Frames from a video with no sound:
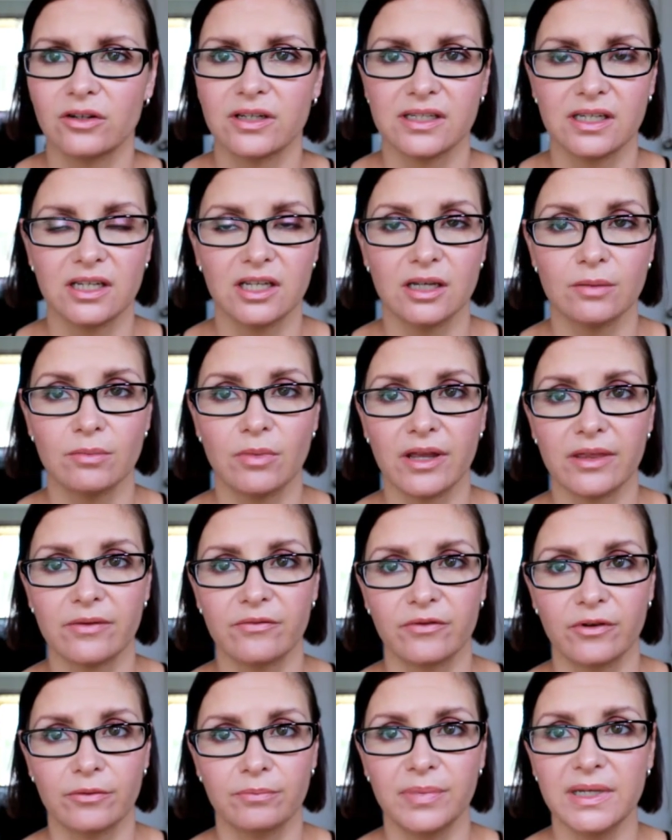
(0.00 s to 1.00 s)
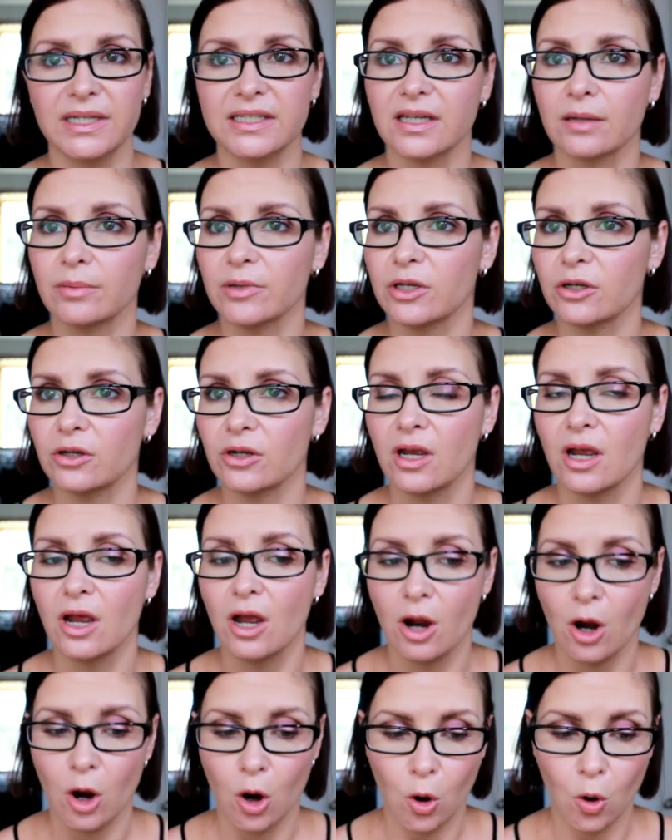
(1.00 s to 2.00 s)
so you can buy them from Big W
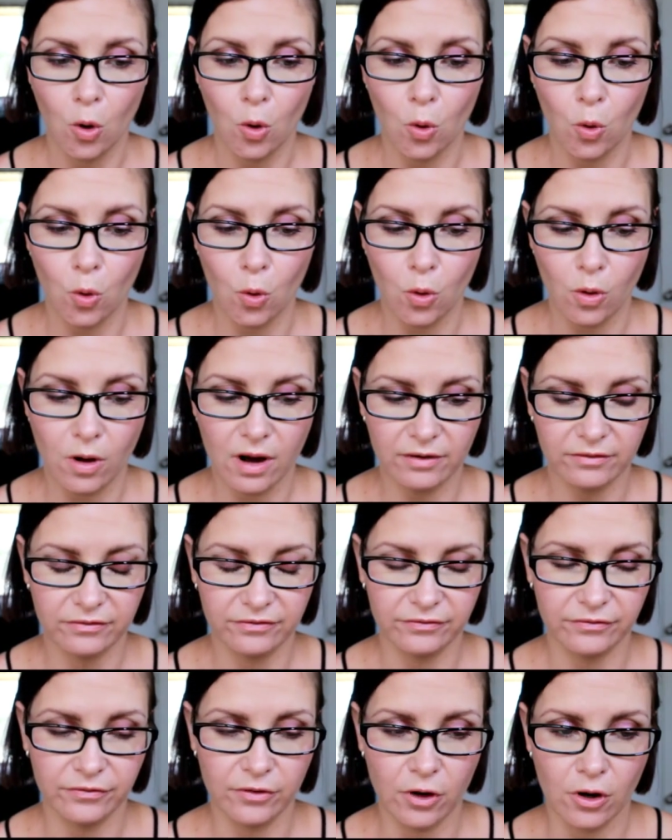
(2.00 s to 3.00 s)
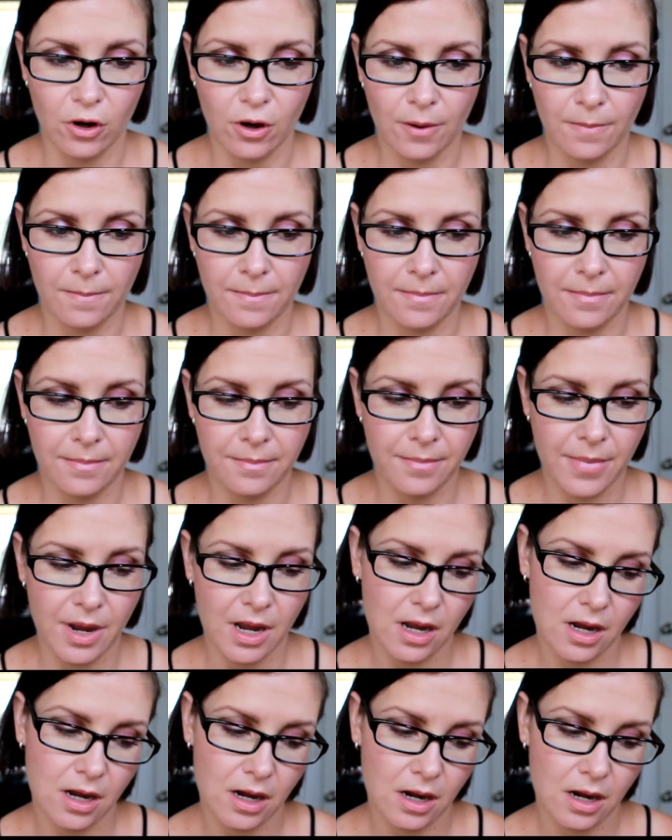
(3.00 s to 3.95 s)
or from